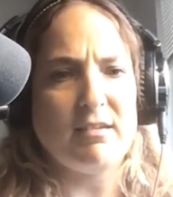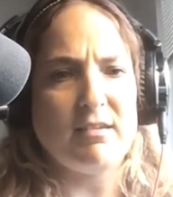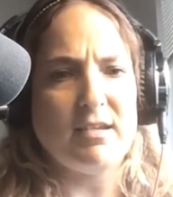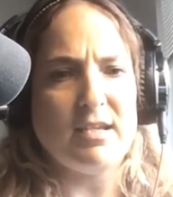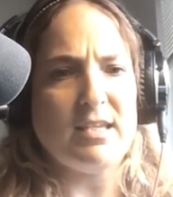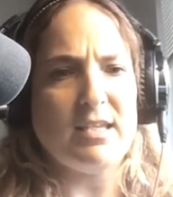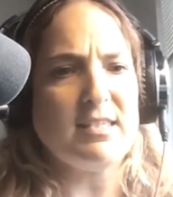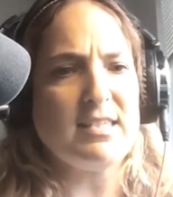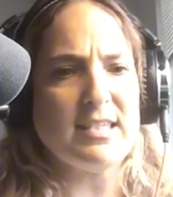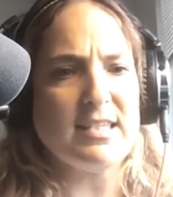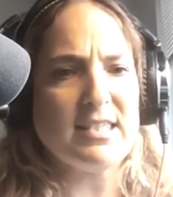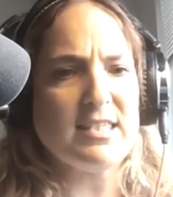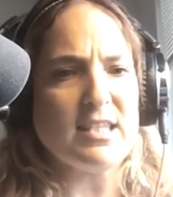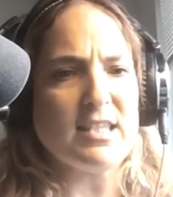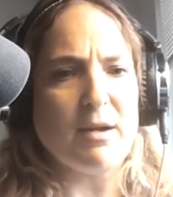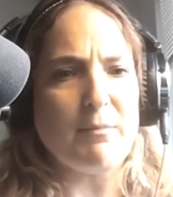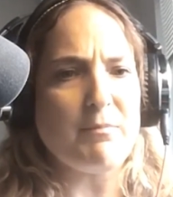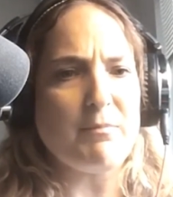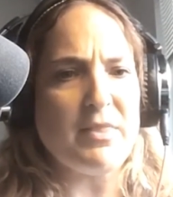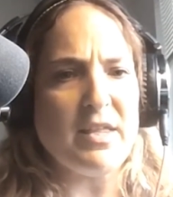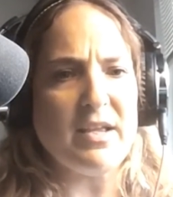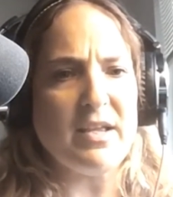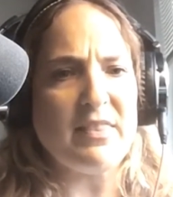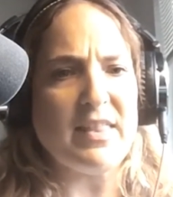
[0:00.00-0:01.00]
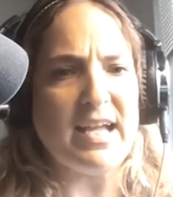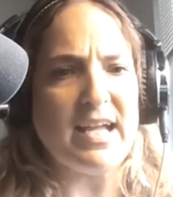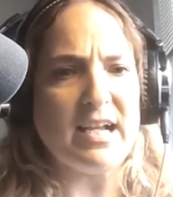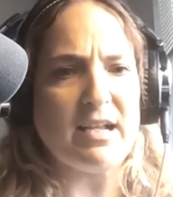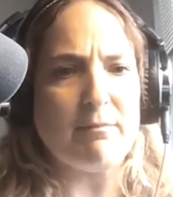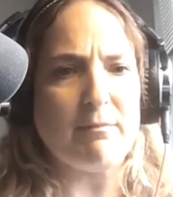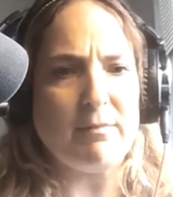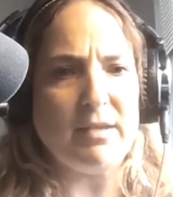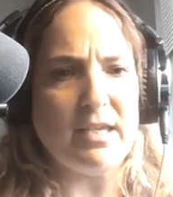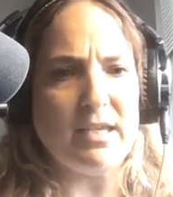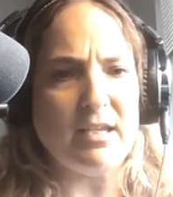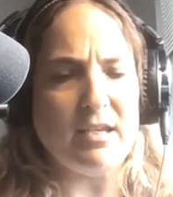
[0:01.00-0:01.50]
Is this something that can
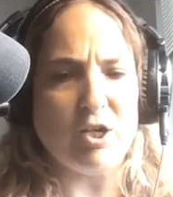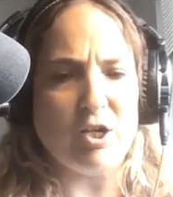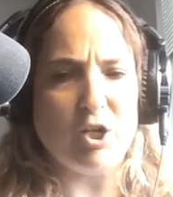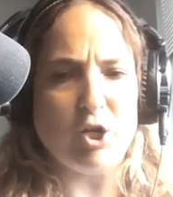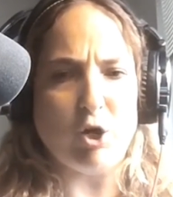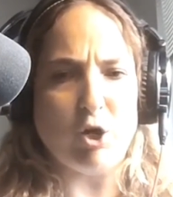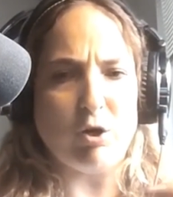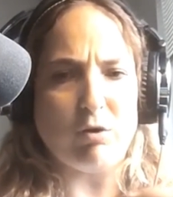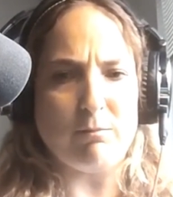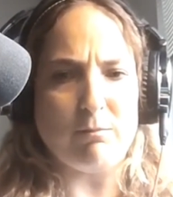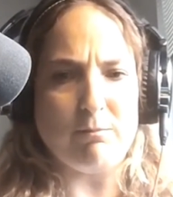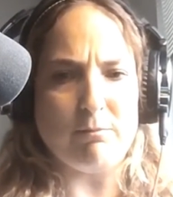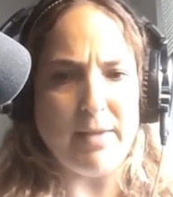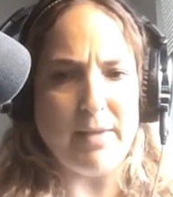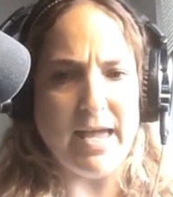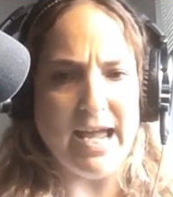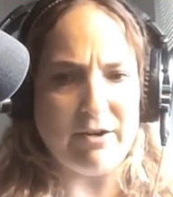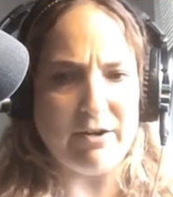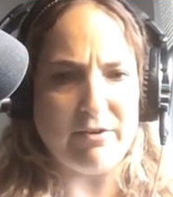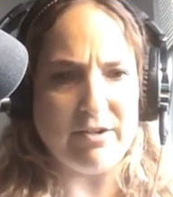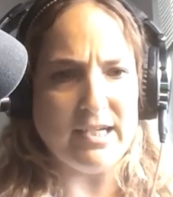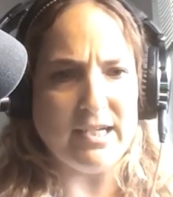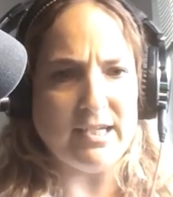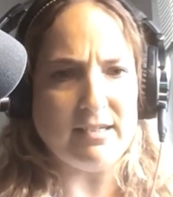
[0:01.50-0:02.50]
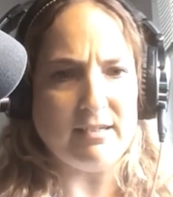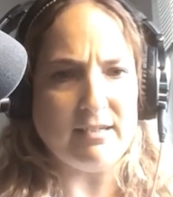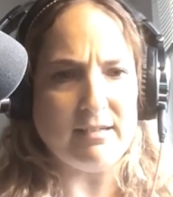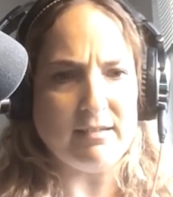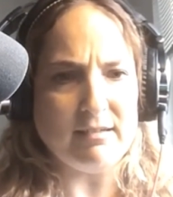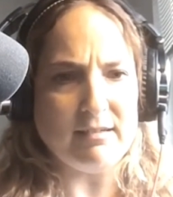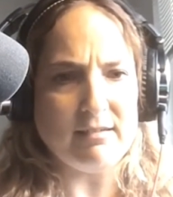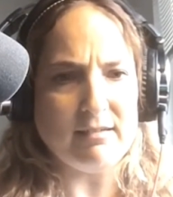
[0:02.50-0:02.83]
be married?